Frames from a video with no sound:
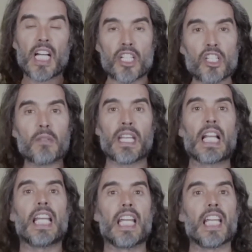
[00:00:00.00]
Just to be
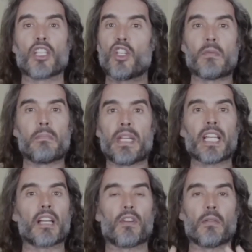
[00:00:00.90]
clear, he's a human being,
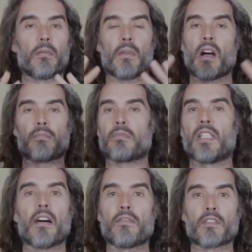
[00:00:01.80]
and I
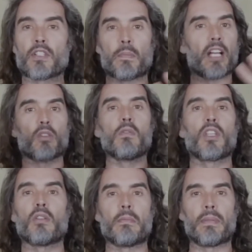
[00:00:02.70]
love and respect all
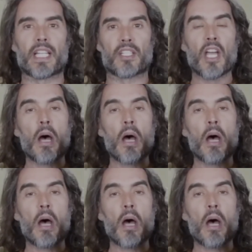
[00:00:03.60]
human beings.